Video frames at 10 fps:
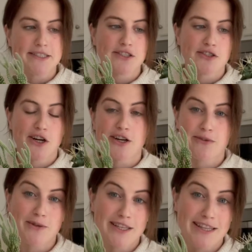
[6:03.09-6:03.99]

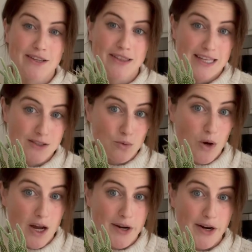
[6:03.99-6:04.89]
Start with less
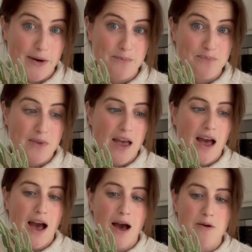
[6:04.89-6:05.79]
water.
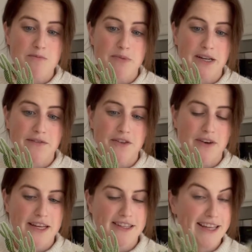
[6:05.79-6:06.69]
Um, but if you
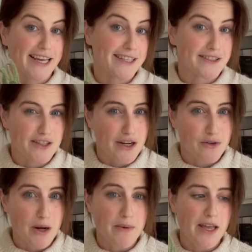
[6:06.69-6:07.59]
find that like it's not
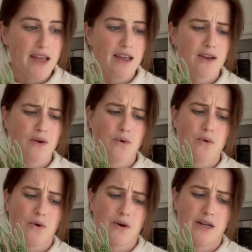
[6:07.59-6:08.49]
growing
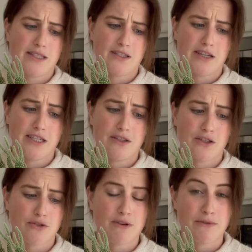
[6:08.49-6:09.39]
or it's starting to
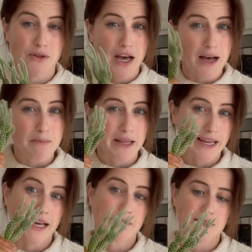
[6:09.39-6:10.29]
look shriveled up,
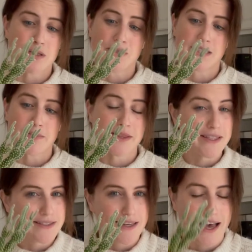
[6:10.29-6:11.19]
like I was noticing with
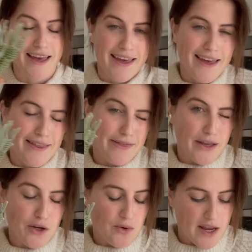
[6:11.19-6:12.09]
this guy,
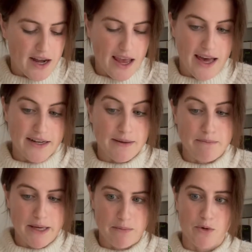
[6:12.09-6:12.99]
then you can add a
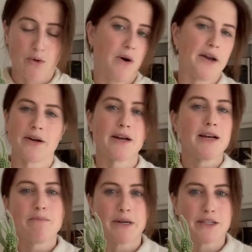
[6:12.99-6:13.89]
bit more water.
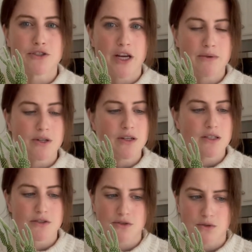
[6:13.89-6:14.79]
But in general,
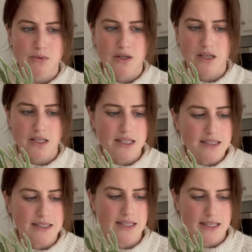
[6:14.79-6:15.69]
super
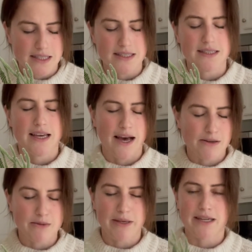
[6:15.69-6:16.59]
easy, easy
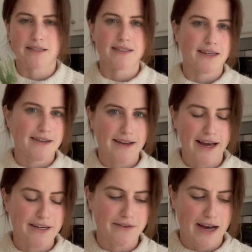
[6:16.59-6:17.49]
houseplants,
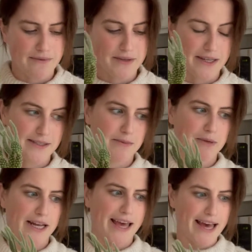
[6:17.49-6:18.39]
kind of obvious,
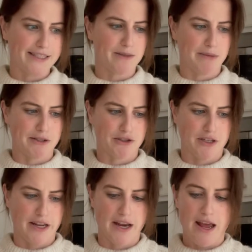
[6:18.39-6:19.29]
but I had to
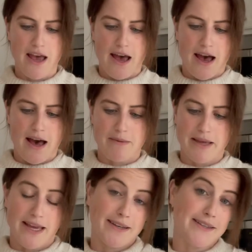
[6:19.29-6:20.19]
mention it. Um,
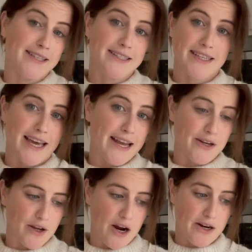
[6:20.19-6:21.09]
and these
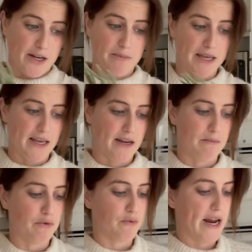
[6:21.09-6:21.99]
again are gonna be in a
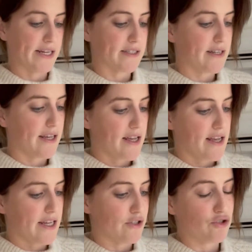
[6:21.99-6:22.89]
bright
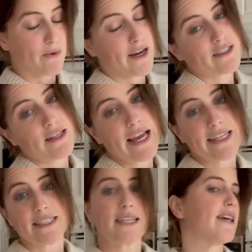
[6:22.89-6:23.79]
indirect
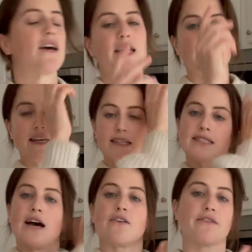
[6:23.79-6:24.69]
light in a
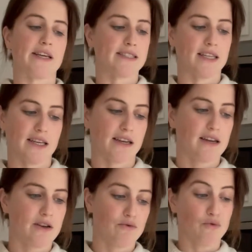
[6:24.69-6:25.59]
south
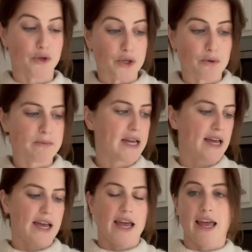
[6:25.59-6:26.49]
facing room
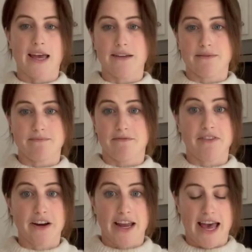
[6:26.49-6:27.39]
and
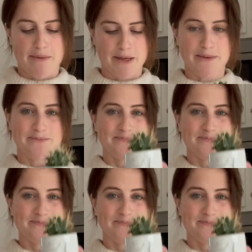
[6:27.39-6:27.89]
very happy.